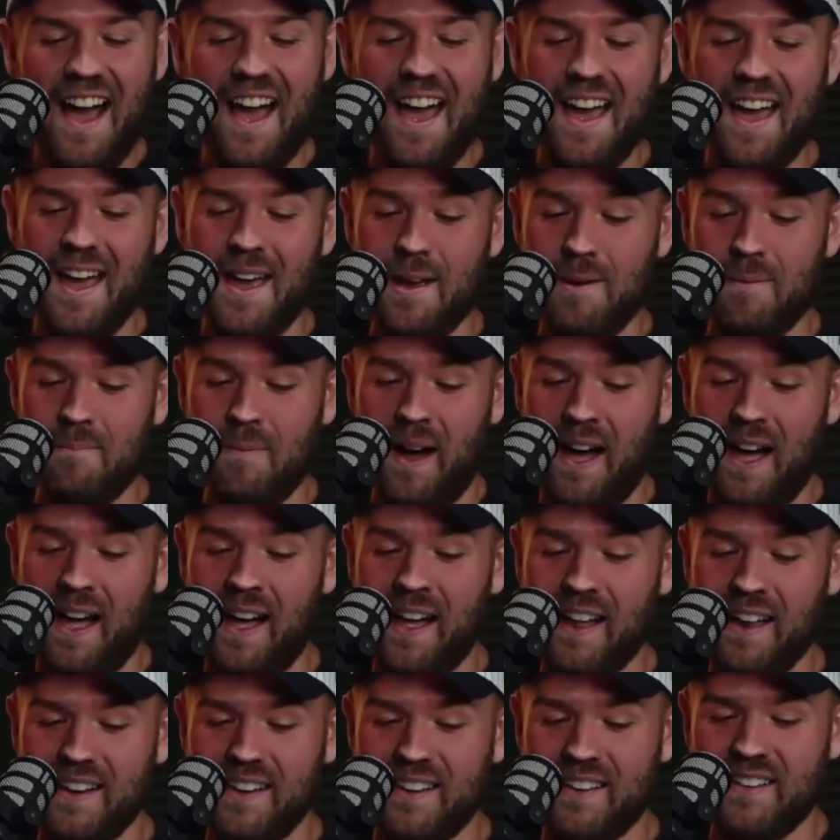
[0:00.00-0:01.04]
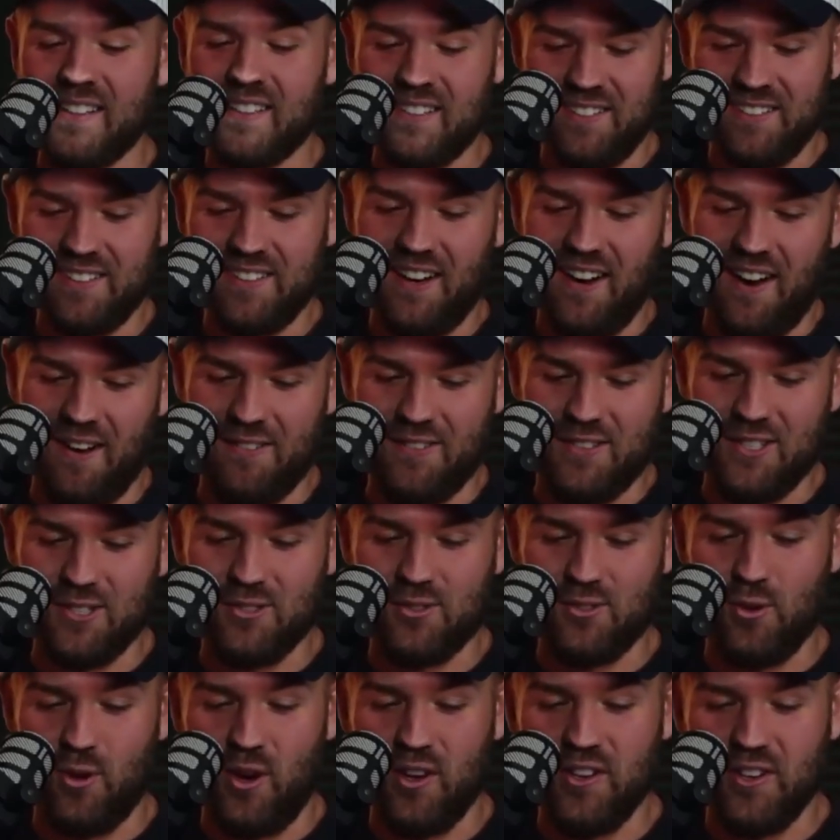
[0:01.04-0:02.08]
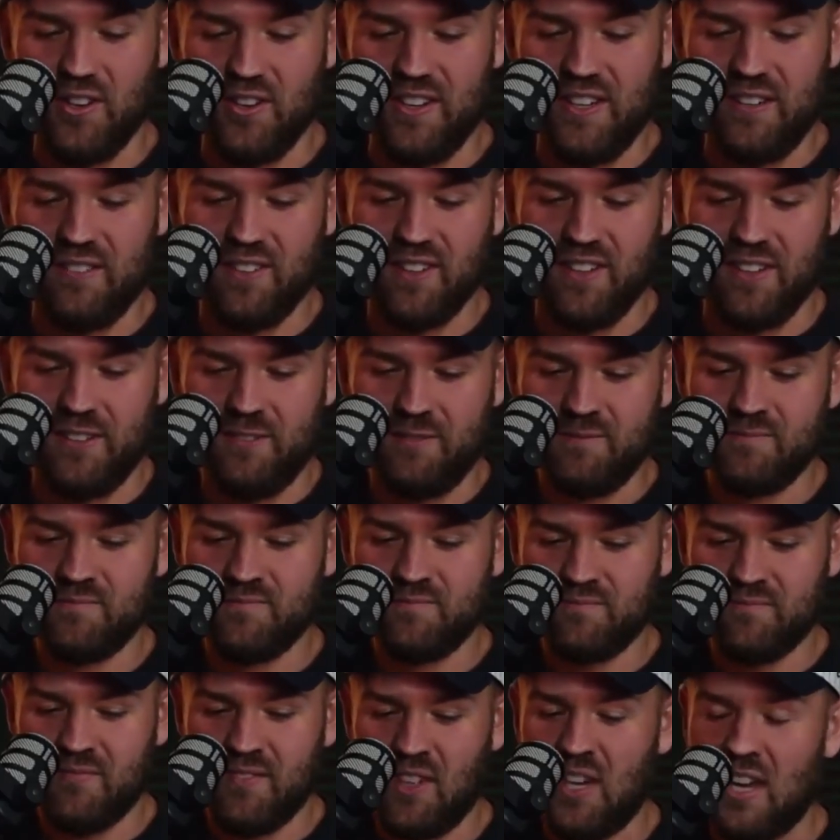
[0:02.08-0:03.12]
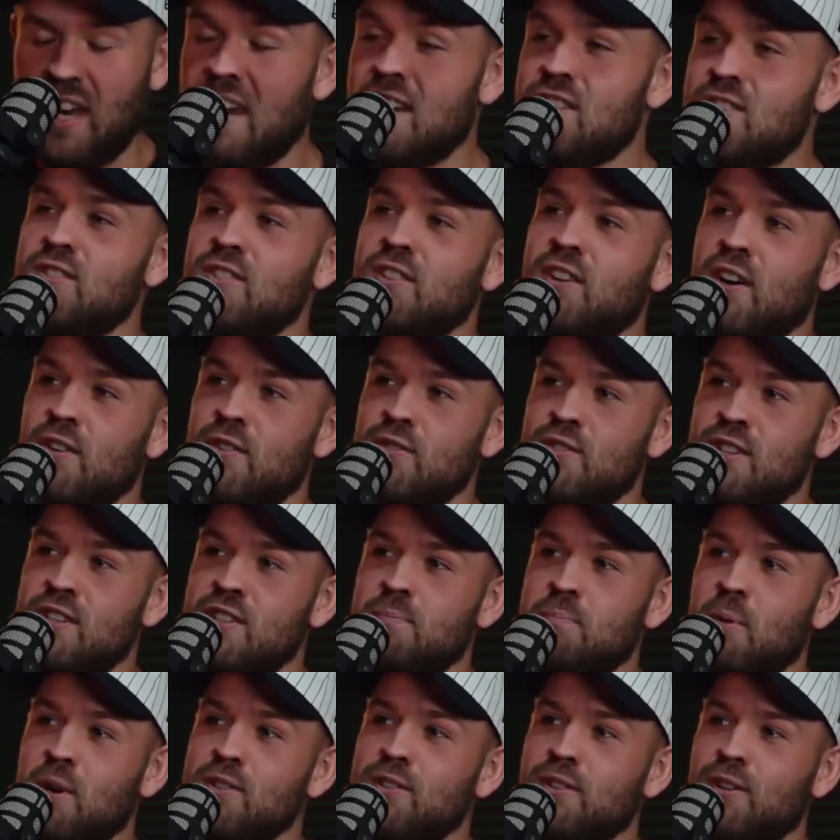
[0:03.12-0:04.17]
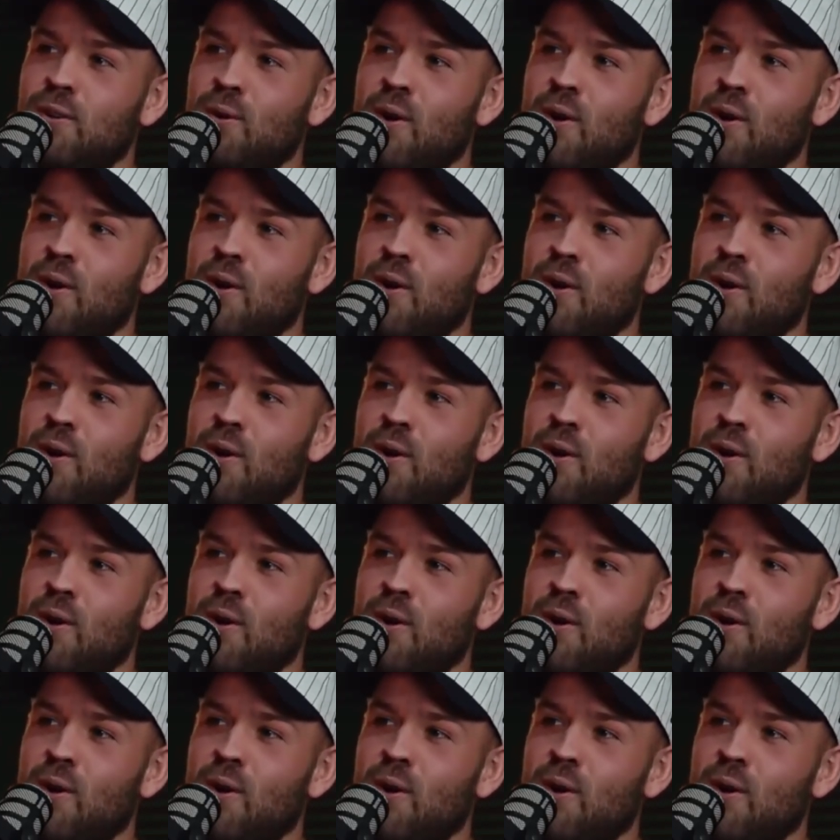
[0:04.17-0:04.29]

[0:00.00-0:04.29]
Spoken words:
And I just wrote underneath it, Asian countries much